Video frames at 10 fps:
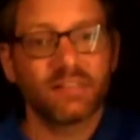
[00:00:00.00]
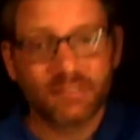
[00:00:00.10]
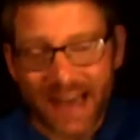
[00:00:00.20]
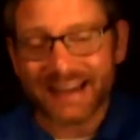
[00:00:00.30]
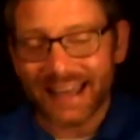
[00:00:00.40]

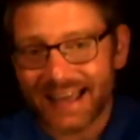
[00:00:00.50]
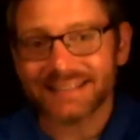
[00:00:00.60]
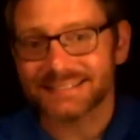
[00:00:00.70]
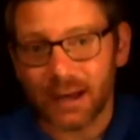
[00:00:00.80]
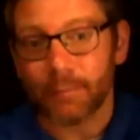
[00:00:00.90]
That
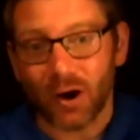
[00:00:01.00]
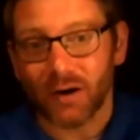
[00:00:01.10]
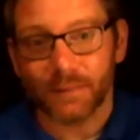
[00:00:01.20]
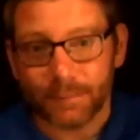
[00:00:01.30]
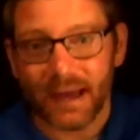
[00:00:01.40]
ends up
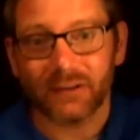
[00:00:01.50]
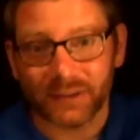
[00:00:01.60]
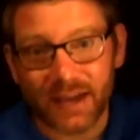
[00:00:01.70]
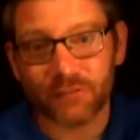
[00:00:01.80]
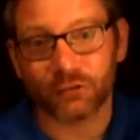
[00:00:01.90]
on the
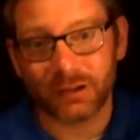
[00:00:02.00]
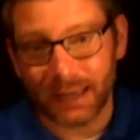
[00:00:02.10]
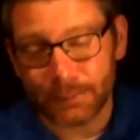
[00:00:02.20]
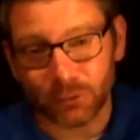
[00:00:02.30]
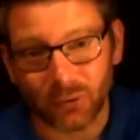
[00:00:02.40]
ballot every
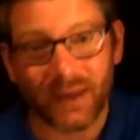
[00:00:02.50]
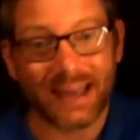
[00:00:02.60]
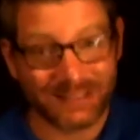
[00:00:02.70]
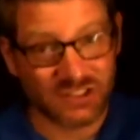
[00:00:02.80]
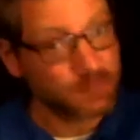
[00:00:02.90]
April,
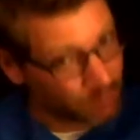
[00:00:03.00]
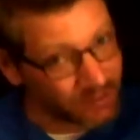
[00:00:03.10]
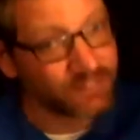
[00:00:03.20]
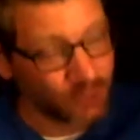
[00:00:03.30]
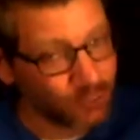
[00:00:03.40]
and
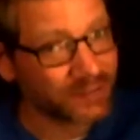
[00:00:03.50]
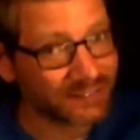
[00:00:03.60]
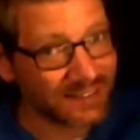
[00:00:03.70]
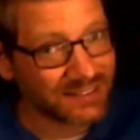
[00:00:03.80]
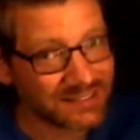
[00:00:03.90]
Springfield at
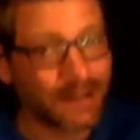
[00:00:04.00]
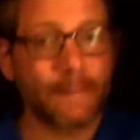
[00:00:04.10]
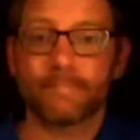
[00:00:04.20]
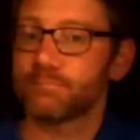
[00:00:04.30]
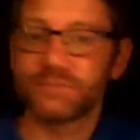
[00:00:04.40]
least
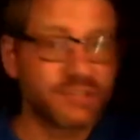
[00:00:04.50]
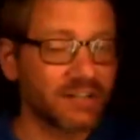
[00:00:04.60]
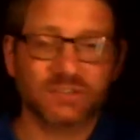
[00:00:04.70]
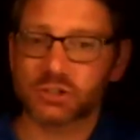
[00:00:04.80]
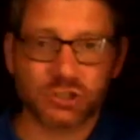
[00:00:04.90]

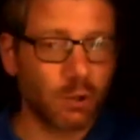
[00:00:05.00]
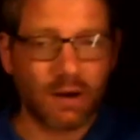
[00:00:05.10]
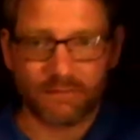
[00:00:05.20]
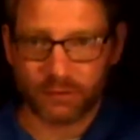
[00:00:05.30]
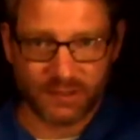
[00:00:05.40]
doesn't show
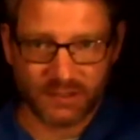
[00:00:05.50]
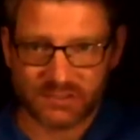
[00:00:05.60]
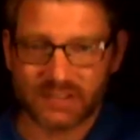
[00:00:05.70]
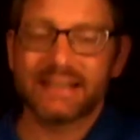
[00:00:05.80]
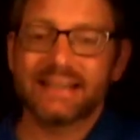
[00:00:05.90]
up for
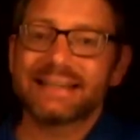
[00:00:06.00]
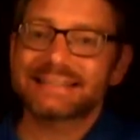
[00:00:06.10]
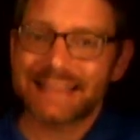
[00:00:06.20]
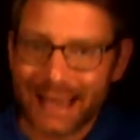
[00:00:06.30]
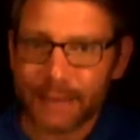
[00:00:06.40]
these.
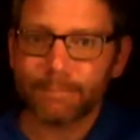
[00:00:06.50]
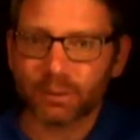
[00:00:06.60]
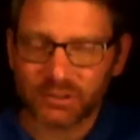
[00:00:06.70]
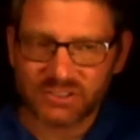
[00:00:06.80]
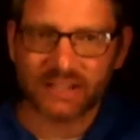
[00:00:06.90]

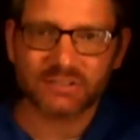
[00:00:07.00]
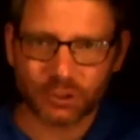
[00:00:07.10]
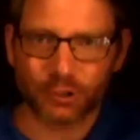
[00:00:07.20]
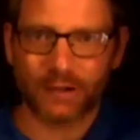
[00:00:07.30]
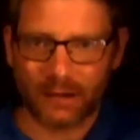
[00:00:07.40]
10%
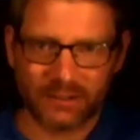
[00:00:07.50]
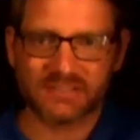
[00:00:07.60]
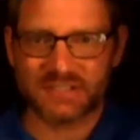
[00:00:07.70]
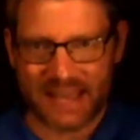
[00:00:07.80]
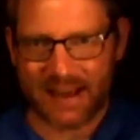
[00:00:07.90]
turnout
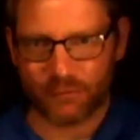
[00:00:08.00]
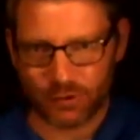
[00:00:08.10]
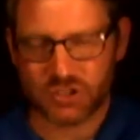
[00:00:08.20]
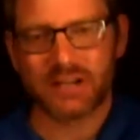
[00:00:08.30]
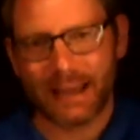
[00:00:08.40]
is the
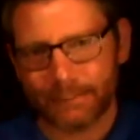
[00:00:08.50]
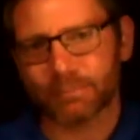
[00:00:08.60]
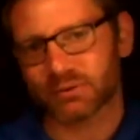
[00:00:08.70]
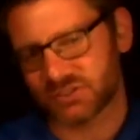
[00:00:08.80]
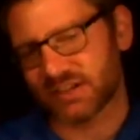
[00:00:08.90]
average.
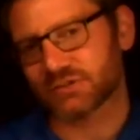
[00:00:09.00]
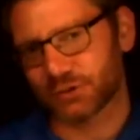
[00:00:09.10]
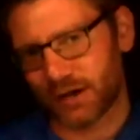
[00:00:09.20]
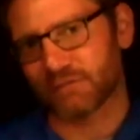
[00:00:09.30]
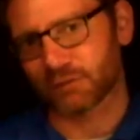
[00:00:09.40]
10%
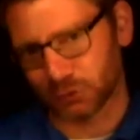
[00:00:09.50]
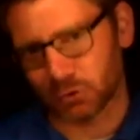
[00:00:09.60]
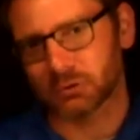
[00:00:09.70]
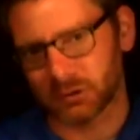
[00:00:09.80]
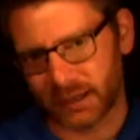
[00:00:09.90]
turnout for
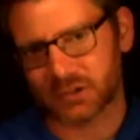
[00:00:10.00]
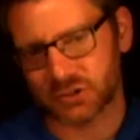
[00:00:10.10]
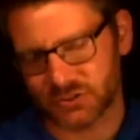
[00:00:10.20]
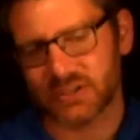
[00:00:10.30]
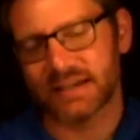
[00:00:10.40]
local
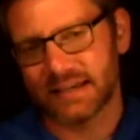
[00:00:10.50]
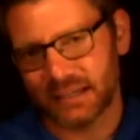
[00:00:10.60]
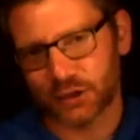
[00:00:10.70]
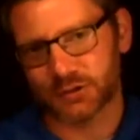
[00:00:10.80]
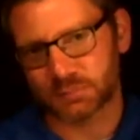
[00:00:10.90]
elections
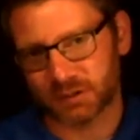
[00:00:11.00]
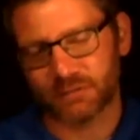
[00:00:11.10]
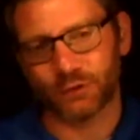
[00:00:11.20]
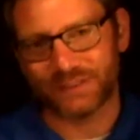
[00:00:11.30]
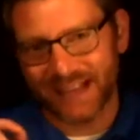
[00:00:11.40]
here in
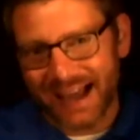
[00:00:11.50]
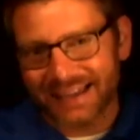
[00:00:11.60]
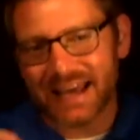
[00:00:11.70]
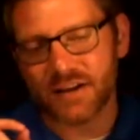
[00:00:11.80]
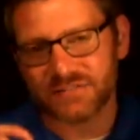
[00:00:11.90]
Springfield.
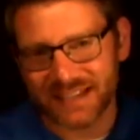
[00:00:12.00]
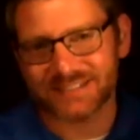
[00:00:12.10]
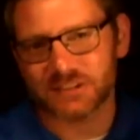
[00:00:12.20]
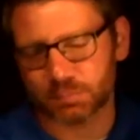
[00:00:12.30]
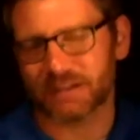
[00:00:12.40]
9 out of 10
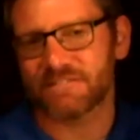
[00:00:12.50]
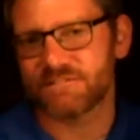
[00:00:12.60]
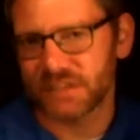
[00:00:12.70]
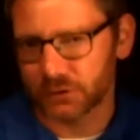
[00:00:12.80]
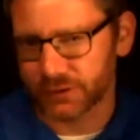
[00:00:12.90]

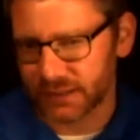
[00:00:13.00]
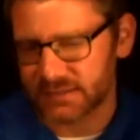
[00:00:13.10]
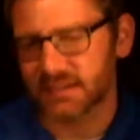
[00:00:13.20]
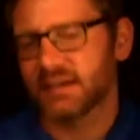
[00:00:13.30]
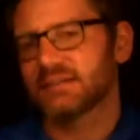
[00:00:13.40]

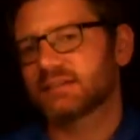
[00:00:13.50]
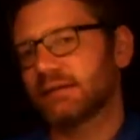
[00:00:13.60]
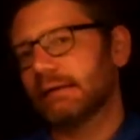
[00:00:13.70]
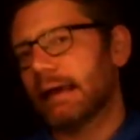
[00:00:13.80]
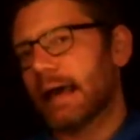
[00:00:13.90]
Springfieldians
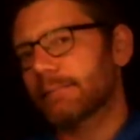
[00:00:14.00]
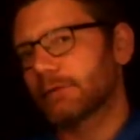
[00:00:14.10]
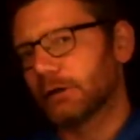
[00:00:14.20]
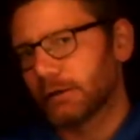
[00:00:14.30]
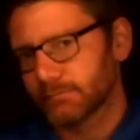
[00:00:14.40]
say, nah, I'm
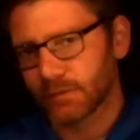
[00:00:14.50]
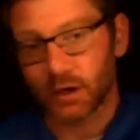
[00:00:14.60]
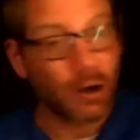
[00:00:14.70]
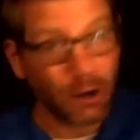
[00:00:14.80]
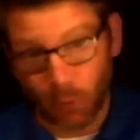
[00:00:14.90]
good.
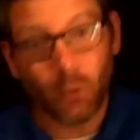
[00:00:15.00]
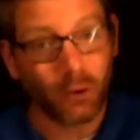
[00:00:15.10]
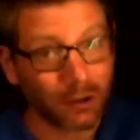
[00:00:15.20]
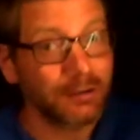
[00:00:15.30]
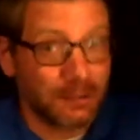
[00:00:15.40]

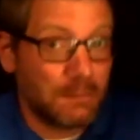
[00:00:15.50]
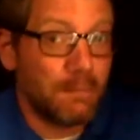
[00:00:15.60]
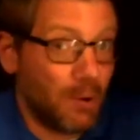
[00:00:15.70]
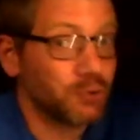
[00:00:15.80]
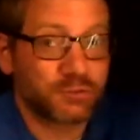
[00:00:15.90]
Or
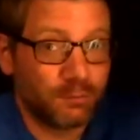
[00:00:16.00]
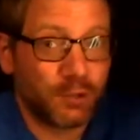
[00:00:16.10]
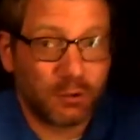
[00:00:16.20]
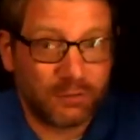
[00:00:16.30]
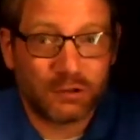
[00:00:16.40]
most of them
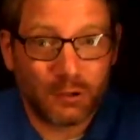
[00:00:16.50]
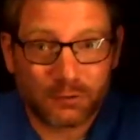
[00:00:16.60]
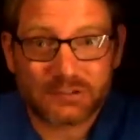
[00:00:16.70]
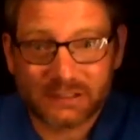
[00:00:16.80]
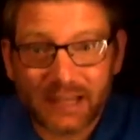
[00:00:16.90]
don't even know
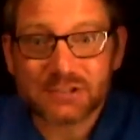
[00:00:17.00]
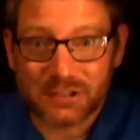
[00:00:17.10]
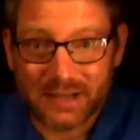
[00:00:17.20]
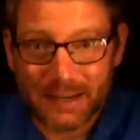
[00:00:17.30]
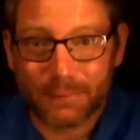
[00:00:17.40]
there's an
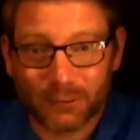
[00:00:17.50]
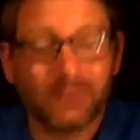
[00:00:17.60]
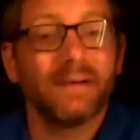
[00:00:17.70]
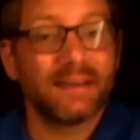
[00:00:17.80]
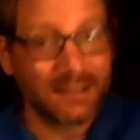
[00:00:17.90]
election in April.